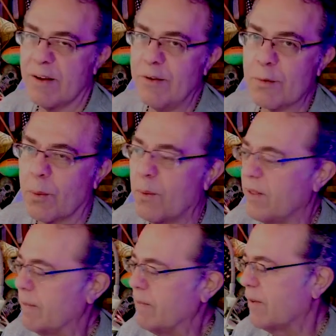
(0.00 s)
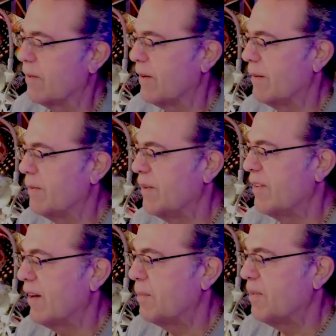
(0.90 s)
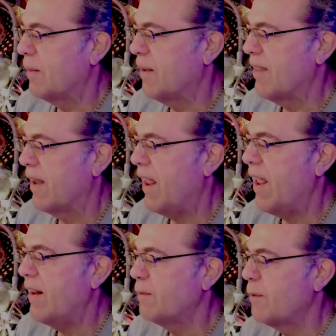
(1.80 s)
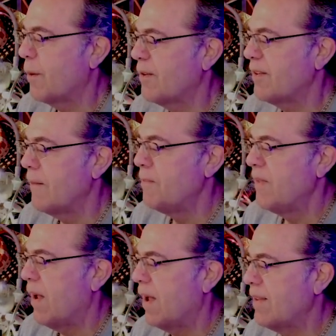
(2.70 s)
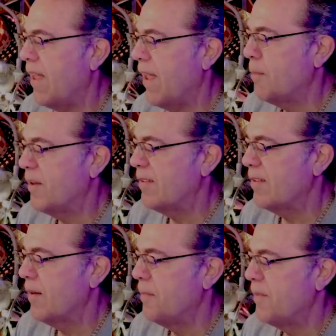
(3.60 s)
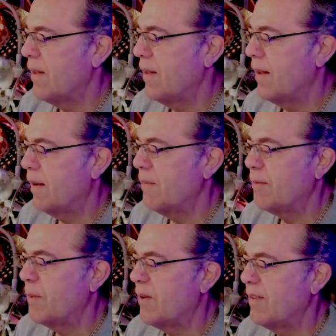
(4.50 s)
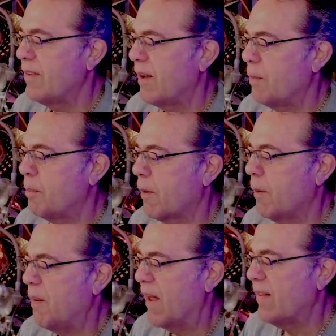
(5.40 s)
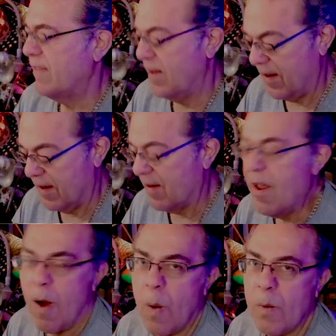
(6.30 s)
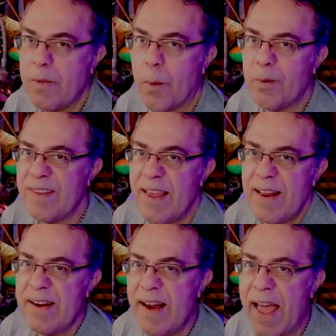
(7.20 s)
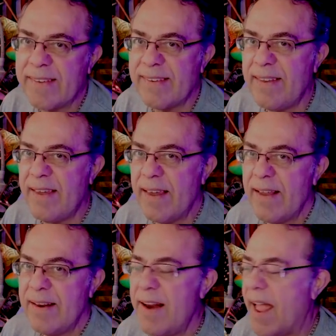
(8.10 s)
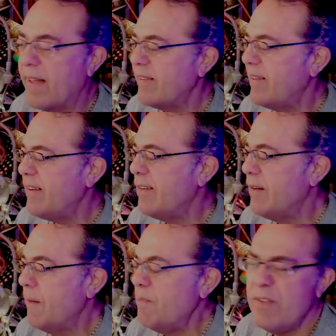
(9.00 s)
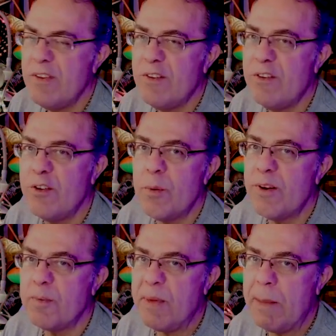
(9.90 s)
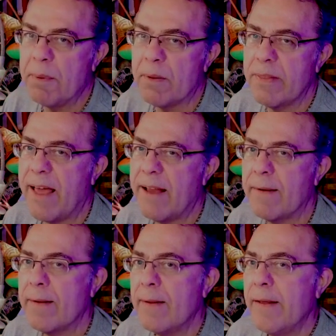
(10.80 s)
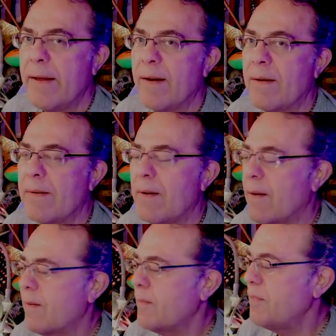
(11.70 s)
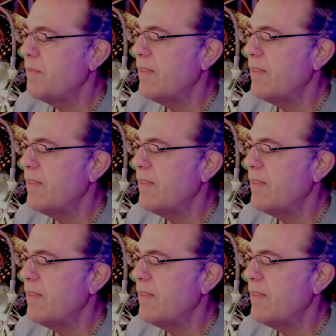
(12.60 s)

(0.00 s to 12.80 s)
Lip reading: control them. So everyone's, like, upset about that. And of course, on campus, everyone's, like, pro-Palestinian. Oh, those nasty, nasty Jewish people that are